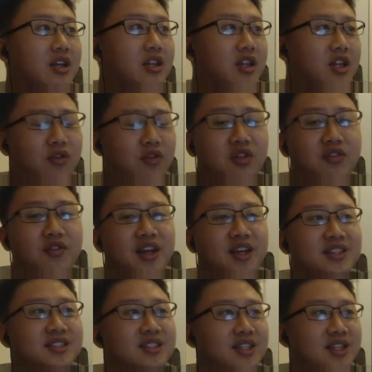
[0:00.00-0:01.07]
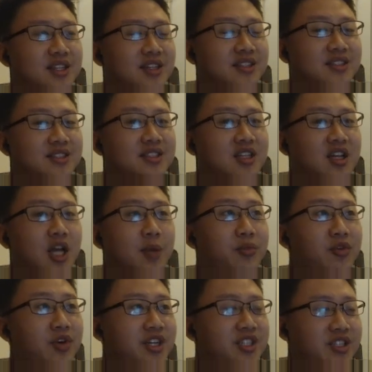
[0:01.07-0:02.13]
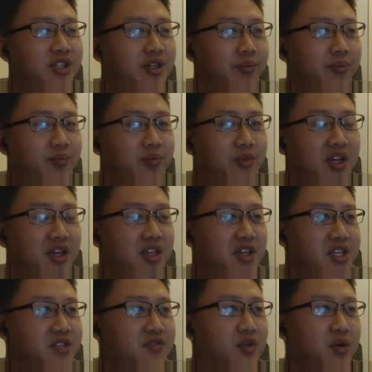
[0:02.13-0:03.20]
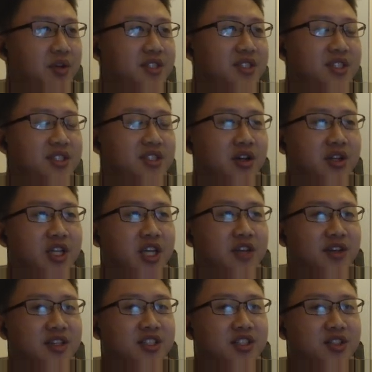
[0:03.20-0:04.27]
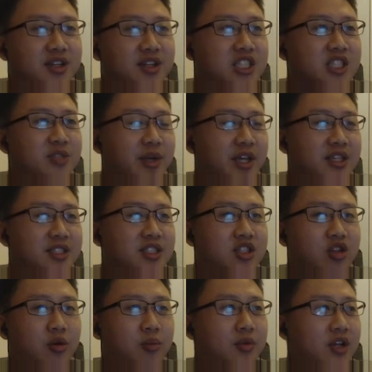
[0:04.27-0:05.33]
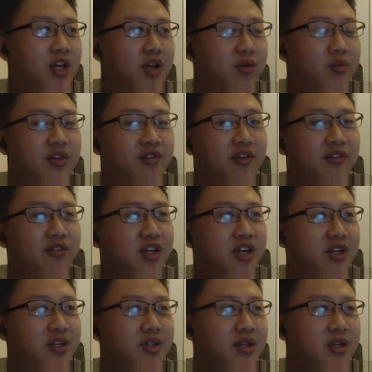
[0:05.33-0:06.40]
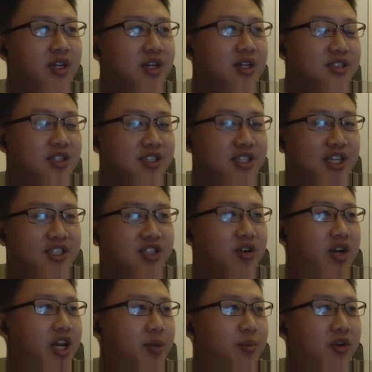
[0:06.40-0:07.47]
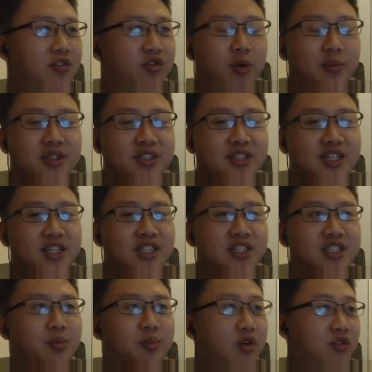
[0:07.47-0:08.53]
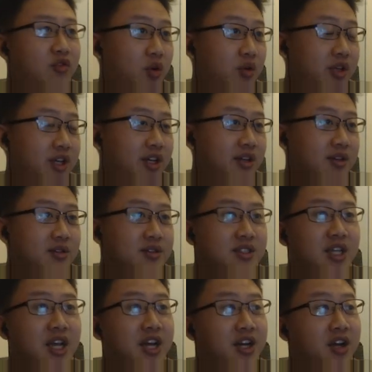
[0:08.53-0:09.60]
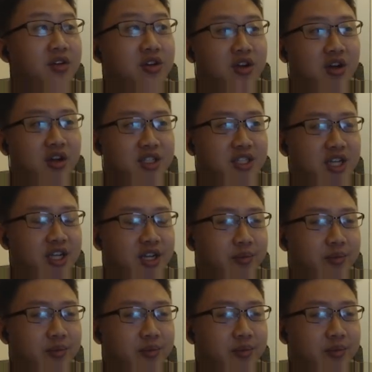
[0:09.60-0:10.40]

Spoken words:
The fourth phase is elaboration. This focuses on giving students space to apply what they've learned, such as creating performances, portfolios, and other content.